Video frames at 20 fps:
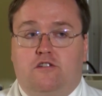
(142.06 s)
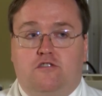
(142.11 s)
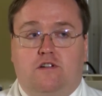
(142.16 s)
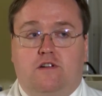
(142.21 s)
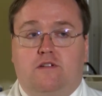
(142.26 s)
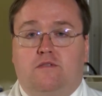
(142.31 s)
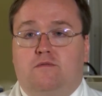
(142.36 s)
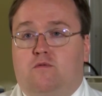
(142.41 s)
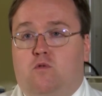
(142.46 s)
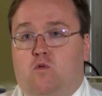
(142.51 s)

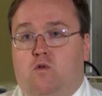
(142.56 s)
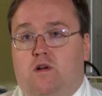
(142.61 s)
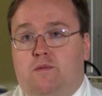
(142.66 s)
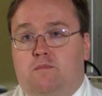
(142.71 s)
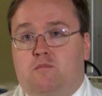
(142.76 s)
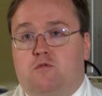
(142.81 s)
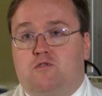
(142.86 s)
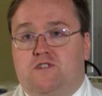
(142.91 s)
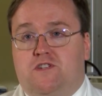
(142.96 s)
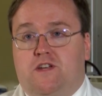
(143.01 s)

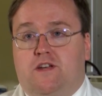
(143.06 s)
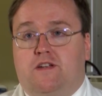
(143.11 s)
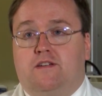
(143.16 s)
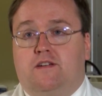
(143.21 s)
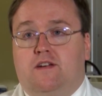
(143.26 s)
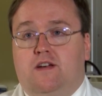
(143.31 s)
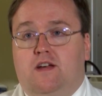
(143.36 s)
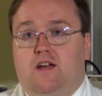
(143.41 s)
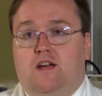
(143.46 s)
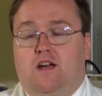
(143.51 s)
140%
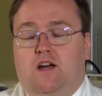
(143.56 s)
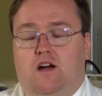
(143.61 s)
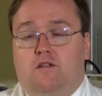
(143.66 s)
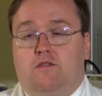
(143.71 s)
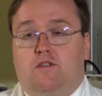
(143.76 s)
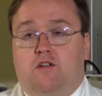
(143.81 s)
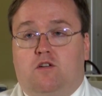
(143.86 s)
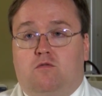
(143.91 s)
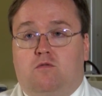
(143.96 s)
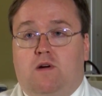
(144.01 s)

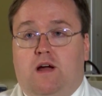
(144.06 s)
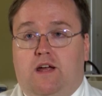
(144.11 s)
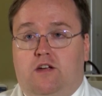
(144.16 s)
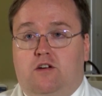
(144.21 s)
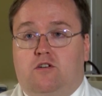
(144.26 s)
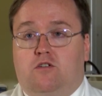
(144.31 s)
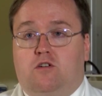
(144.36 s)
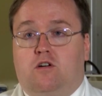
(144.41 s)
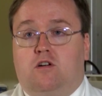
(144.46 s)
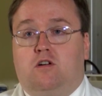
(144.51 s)
of their
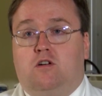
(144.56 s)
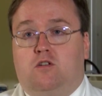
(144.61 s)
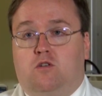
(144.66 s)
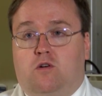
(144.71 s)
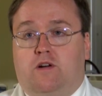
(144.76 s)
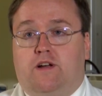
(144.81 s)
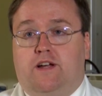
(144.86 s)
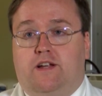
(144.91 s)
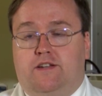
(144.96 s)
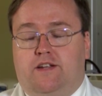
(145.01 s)
regular
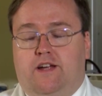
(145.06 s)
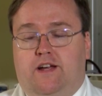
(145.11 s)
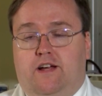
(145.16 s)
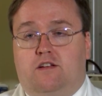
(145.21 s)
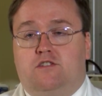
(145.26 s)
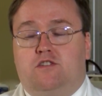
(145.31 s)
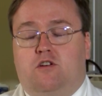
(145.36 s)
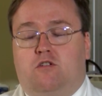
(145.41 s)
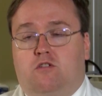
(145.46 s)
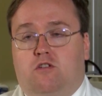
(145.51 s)
caloric
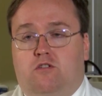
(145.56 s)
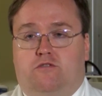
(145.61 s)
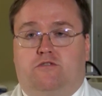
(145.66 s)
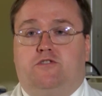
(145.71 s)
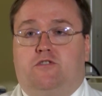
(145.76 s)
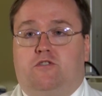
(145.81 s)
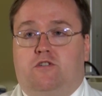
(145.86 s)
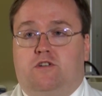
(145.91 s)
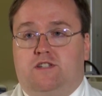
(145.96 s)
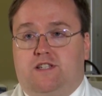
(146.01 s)
intake, so
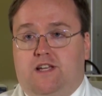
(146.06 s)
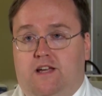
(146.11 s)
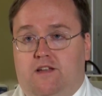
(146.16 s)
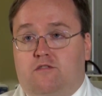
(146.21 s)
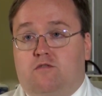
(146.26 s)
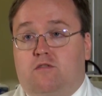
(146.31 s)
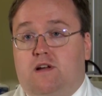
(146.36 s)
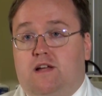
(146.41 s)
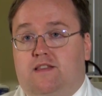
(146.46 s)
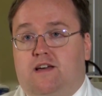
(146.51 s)
closer to say
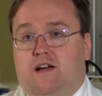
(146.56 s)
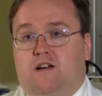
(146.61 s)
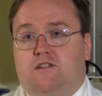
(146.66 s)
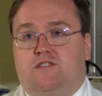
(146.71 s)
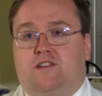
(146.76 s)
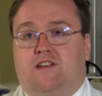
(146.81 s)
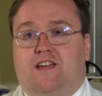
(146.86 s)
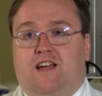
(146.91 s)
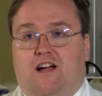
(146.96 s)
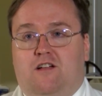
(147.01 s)

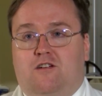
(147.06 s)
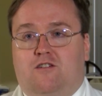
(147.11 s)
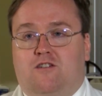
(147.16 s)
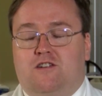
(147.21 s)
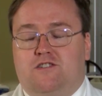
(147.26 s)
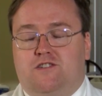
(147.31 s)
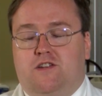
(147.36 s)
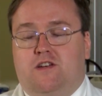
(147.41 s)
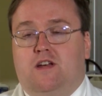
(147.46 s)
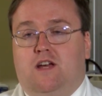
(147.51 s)
3,000
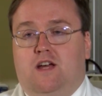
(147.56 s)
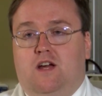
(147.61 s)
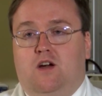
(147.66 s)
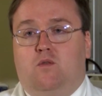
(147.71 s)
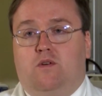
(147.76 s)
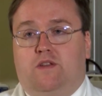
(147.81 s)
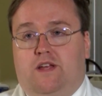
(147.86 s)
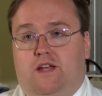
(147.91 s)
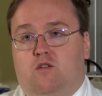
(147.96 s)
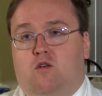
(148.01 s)
calories
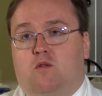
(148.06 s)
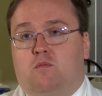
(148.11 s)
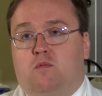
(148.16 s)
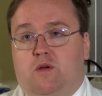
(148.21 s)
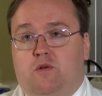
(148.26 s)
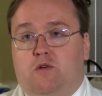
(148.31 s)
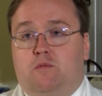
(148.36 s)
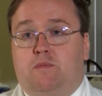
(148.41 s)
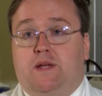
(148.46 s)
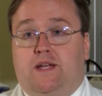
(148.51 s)
when they
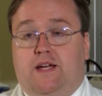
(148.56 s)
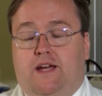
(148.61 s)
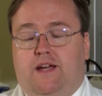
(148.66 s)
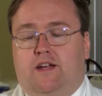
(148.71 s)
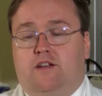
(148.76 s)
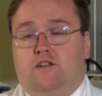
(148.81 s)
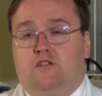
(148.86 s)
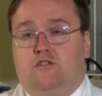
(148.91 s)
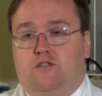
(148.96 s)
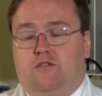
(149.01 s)
normally would be
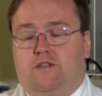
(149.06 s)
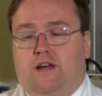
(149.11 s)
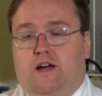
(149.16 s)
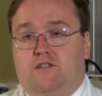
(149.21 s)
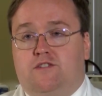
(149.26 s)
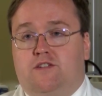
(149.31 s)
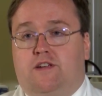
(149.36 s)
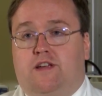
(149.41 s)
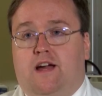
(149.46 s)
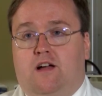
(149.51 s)
taking
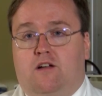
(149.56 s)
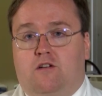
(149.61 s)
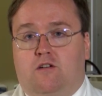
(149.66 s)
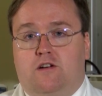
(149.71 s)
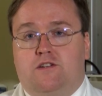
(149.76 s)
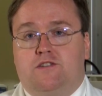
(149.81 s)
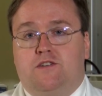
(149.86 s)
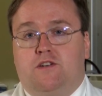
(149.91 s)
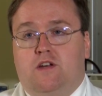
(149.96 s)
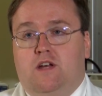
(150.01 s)
2,000
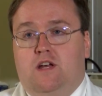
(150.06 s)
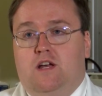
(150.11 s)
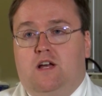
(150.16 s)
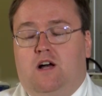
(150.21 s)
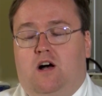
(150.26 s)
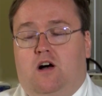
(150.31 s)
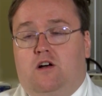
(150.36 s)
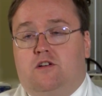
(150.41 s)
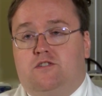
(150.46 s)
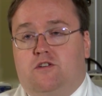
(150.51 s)
calories.
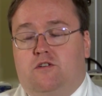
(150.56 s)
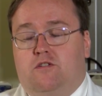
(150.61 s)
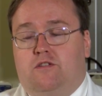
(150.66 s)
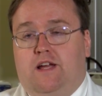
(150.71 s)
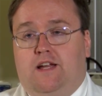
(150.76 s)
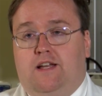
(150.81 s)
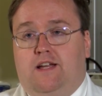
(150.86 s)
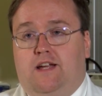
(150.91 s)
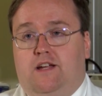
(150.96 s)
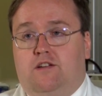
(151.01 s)
Also,
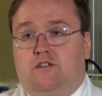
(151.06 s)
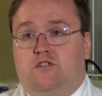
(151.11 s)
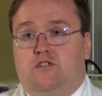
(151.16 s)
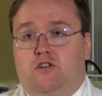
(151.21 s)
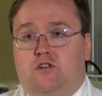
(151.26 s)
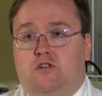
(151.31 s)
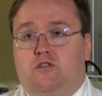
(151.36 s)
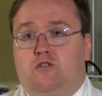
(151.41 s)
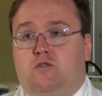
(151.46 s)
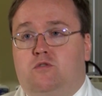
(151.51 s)
they need
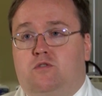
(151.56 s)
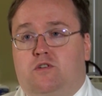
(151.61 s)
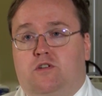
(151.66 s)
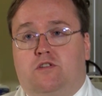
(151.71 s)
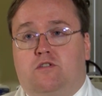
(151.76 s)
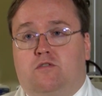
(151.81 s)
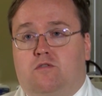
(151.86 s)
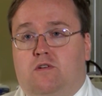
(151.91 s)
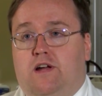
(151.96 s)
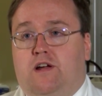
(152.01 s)
two to
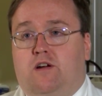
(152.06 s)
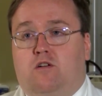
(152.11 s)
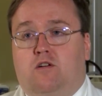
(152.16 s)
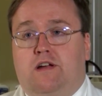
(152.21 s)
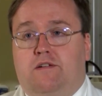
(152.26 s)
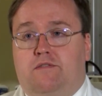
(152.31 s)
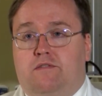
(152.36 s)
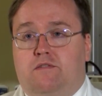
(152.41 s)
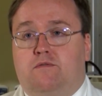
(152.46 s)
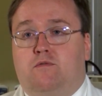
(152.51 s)
three or
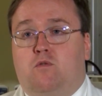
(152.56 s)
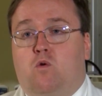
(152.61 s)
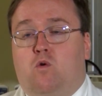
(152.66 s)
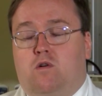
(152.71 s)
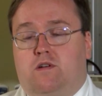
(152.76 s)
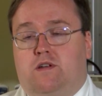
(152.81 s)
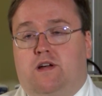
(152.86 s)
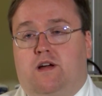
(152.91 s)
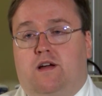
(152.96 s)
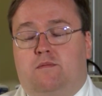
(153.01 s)
even
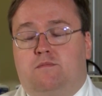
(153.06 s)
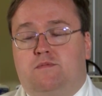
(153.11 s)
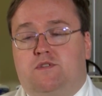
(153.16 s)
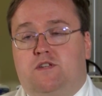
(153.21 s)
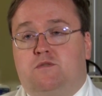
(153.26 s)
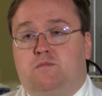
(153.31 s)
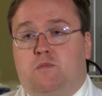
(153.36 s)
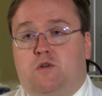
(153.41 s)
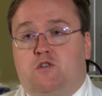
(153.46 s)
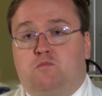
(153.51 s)
four times
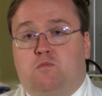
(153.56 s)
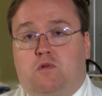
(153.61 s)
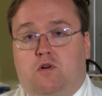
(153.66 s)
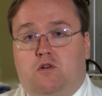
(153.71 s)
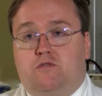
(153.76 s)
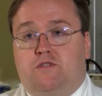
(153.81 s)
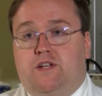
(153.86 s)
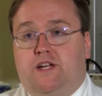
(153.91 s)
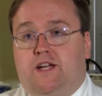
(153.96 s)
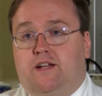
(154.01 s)
as much
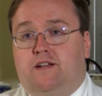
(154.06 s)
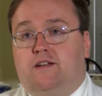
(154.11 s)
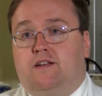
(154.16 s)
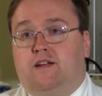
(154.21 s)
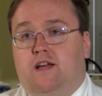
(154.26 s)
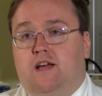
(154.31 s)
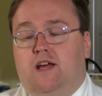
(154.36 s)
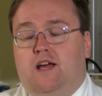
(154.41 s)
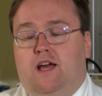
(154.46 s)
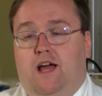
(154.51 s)
protein
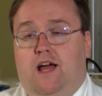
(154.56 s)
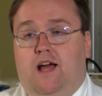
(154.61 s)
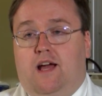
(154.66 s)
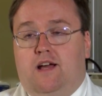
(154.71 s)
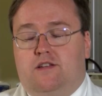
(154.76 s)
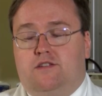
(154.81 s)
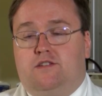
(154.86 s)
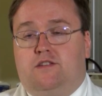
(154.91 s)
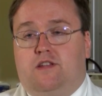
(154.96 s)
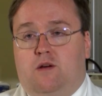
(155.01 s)

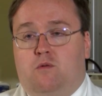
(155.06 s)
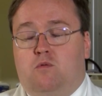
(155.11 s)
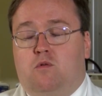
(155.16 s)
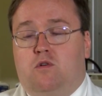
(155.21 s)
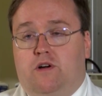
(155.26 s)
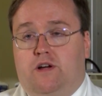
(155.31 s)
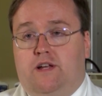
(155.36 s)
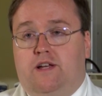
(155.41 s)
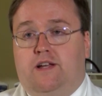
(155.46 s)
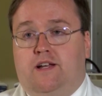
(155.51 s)
as they
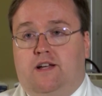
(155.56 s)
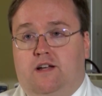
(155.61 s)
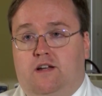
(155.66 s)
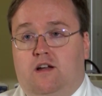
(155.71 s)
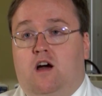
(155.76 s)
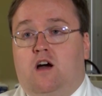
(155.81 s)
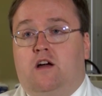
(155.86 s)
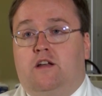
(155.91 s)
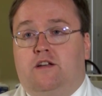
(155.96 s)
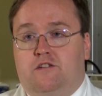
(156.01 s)
would in
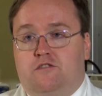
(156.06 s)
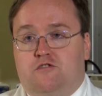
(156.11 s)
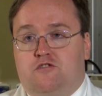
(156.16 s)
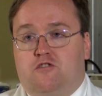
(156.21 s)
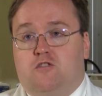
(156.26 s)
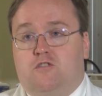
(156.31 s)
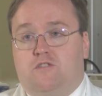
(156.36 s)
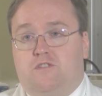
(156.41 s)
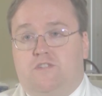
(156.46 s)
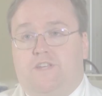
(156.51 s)
an
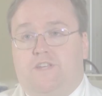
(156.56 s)
uninjured